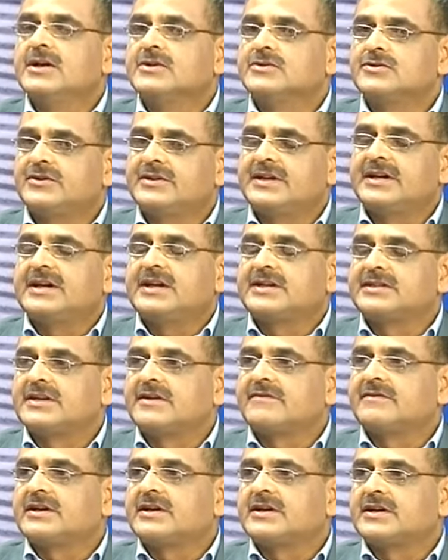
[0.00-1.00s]
So there are
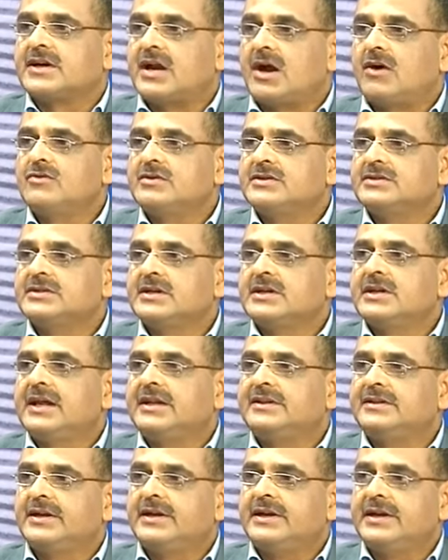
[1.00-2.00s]
several rounds,
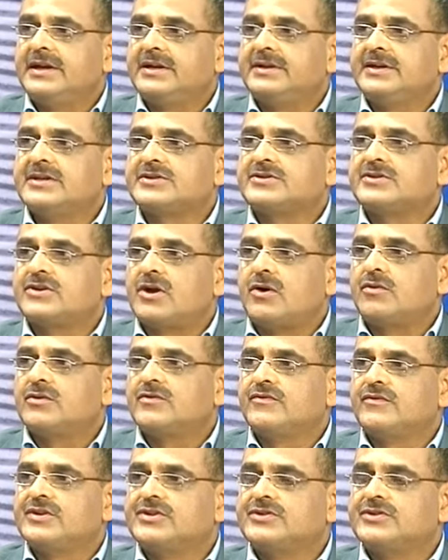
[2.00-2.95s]
and the latest round